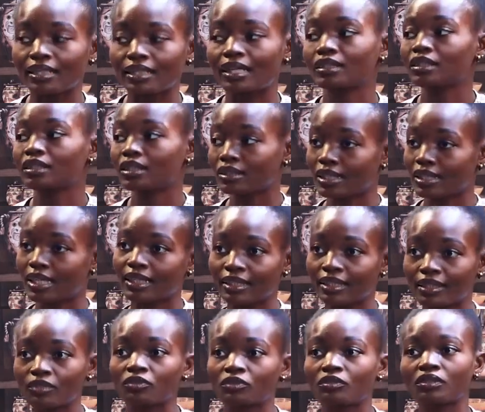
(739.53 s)
Yeah, there are kids
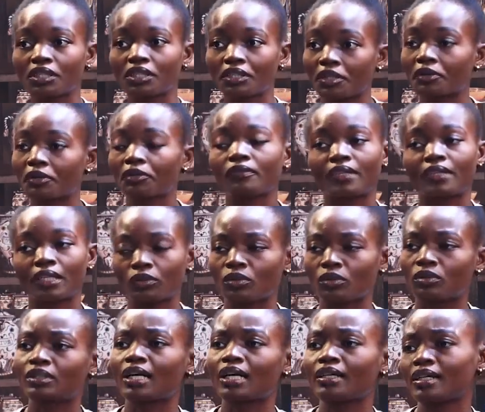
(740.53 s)
to take care of and all that.
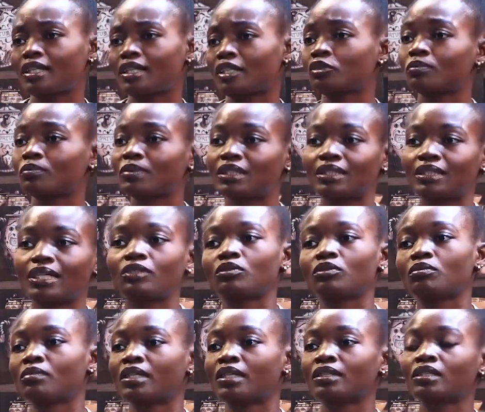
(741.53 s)
Yeah, there should be
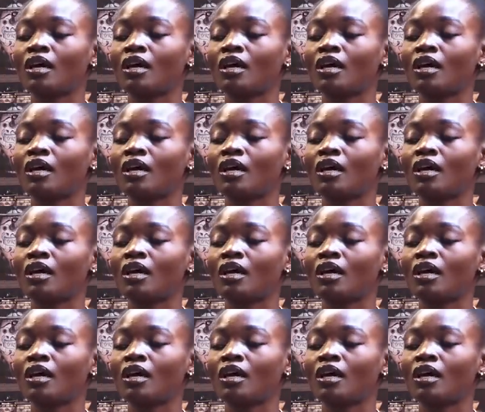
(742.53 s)
settlements.